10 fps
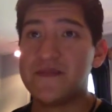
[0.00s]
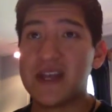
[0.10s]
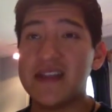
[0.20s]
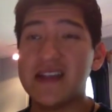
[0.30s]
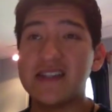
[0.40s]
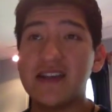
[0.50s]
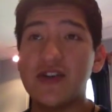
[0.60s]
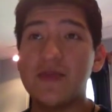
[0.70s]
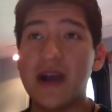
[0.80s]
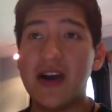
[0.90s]
I think it's an
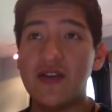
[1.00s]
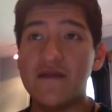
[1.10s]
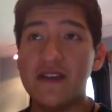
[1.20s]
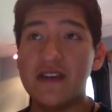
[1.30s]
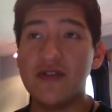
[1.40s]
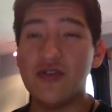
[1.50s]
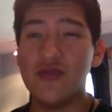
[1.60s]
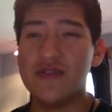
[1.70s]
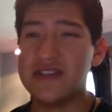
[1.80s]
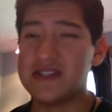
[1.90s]
underpowered
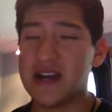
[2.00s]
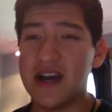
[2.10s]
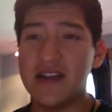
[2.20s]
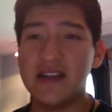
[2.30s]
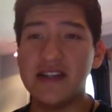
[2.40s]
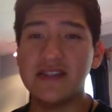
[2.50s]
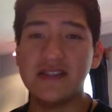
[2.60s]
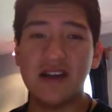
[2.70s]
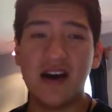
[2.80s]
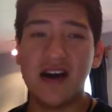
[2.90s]
vehicle. The styling is
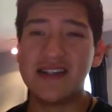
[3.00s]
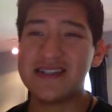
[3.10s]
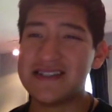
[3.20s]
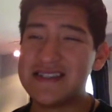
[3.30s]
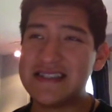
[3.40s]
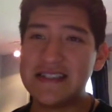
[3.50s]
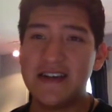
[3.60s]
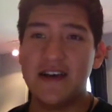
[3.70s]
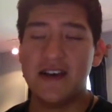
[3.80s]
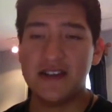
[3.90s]
not,
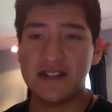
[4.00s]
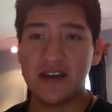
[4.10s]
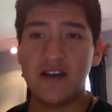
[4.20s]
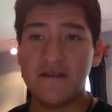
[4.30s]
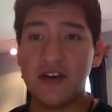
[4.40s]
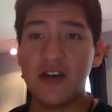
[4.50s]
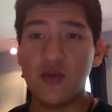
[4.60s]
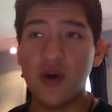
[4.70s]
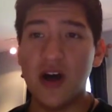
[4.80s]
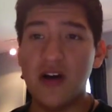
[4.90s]
it's not very
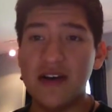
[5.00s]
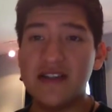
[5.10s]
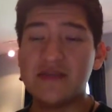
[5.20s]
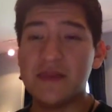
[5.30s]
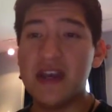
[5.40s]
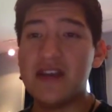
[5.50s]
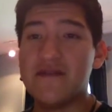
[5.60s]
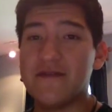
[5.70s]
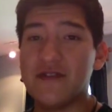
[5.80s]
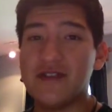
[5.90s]
well. It's made
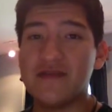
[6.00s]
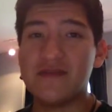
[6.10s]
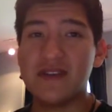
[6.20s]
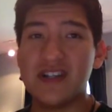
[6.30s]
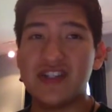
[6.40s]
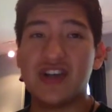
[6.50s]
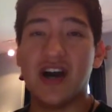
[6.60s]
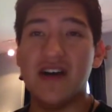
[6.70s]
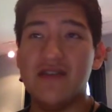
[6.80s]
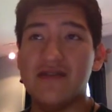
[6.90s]
for a
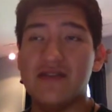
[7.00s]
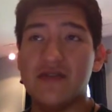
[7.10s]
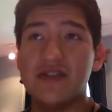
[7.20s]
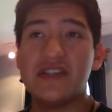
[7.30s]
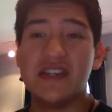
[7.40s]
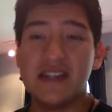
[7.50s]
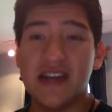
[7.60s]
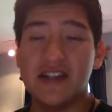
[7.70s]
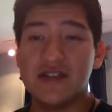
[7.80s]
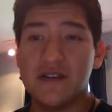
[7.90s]
child or a
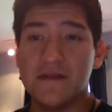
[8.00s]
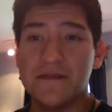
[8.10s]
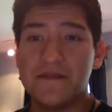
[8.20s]
teenager,